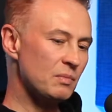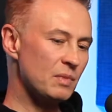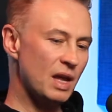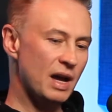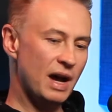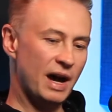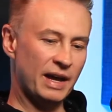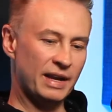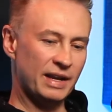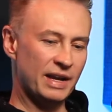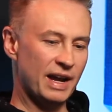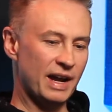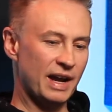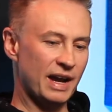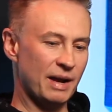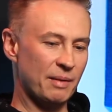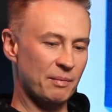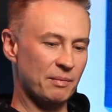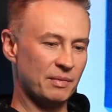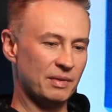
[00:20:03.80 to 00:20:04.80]
And
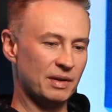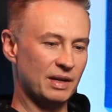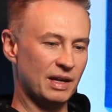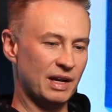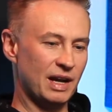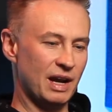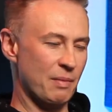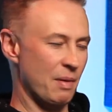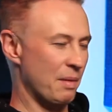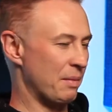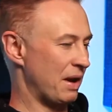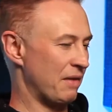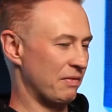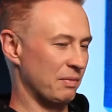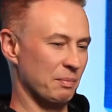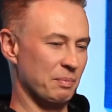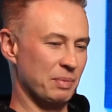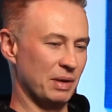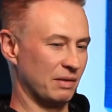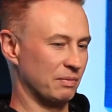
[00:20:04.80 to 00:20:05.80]
I remember
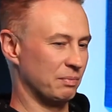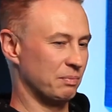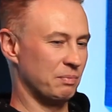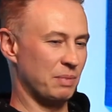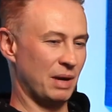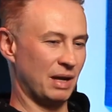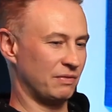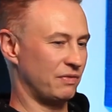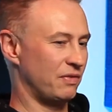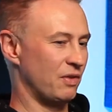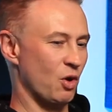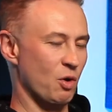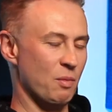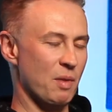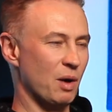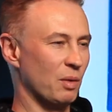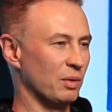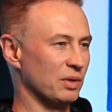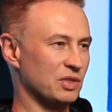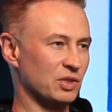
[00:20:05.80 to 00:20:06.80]
having big bad
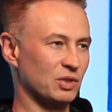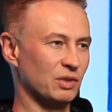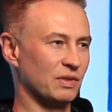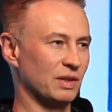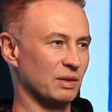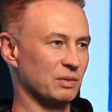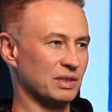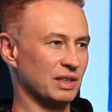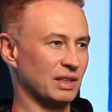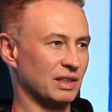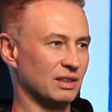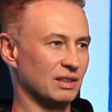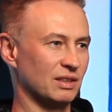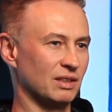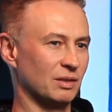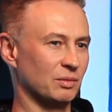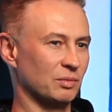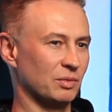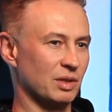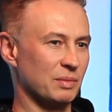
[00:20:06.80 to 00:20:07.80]
FOMO and stuff, and I was thinking,
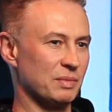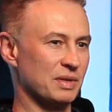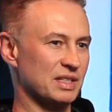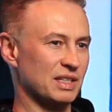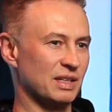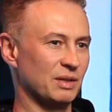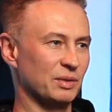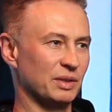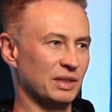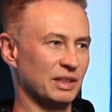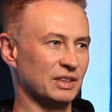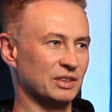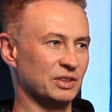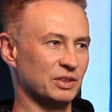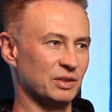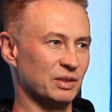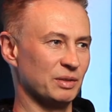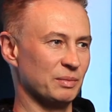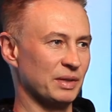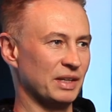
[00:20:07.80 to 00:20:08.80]
I'm going to miss out here, do you
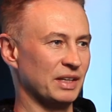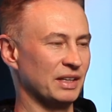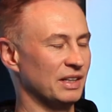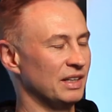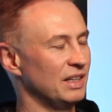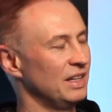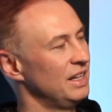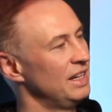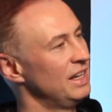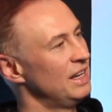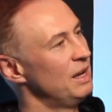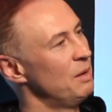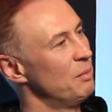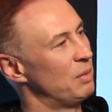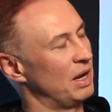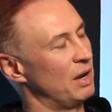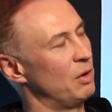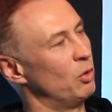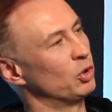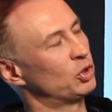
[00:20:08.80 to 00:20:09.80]
know what I mean? Yeah.
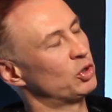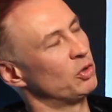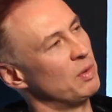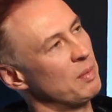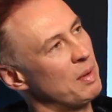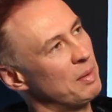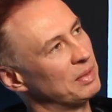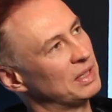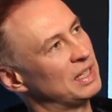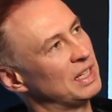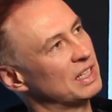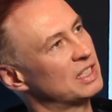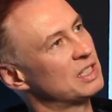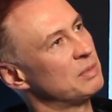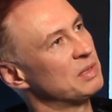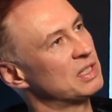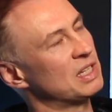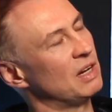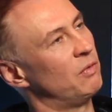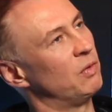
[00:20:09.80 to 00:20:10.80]
But I also remember thinking to
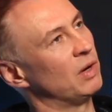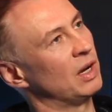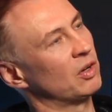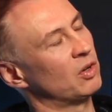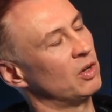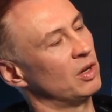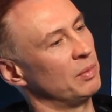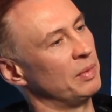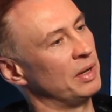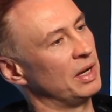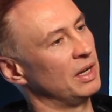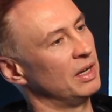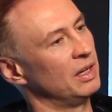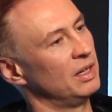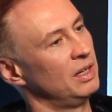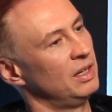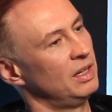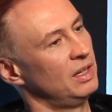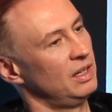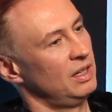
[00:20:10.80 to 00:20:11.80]
myself, well, hang on a minute,
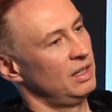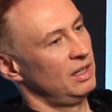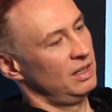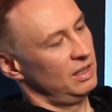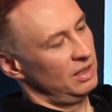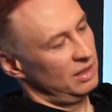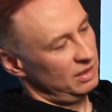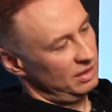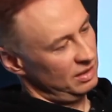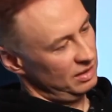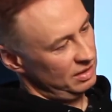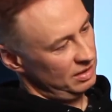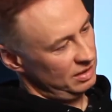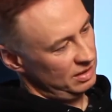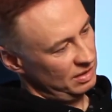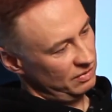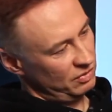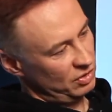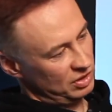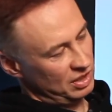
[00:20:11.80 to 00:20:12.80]

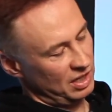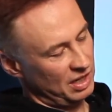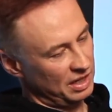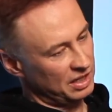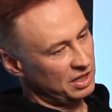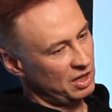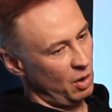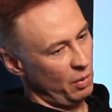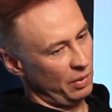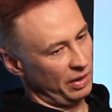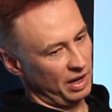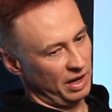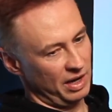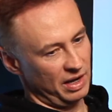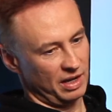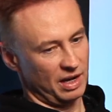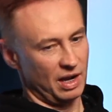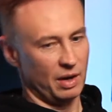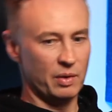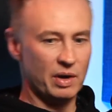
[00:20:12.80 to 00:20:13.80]
I've got the night going there,
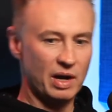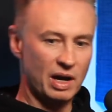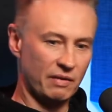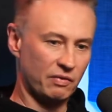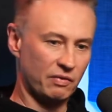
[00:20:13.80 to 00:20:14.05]
you know,